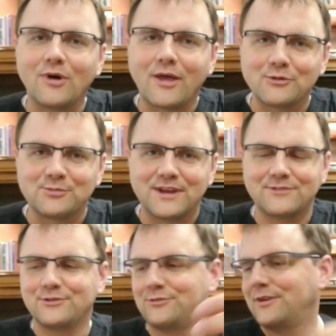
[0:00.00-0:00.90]
while I was
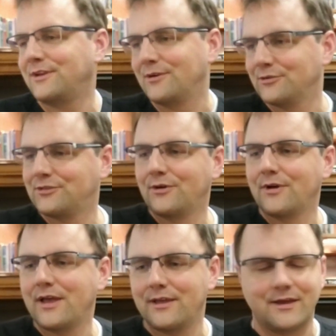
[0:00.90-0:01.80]
making this video. So
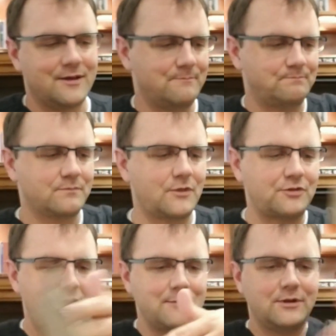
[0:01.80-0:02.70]
hey, the
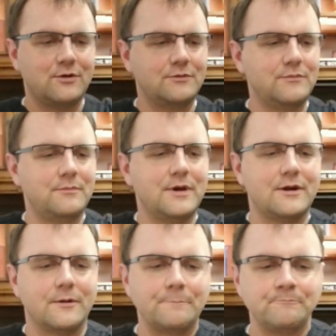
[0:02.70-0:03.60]
timing couldn't be
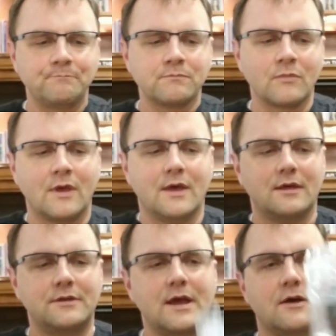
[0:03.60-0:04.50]
better.
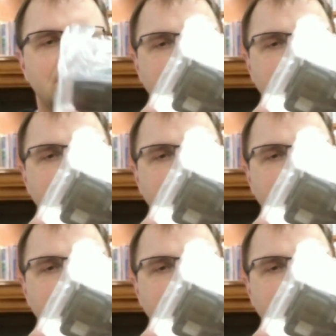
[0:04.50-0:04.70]
Now,